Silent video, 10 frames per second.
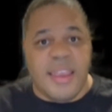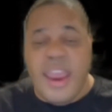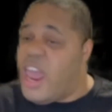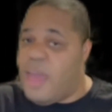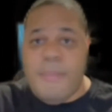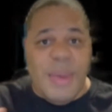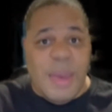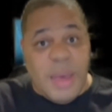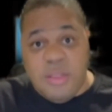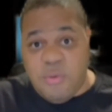And maybe it may
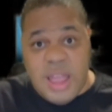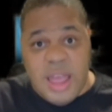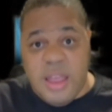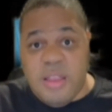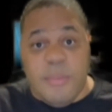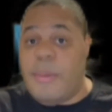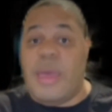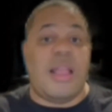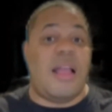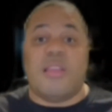
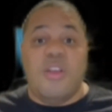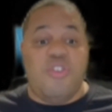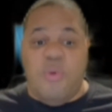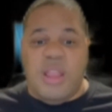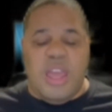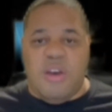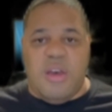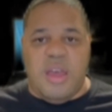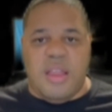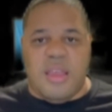not do any
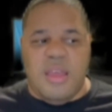good.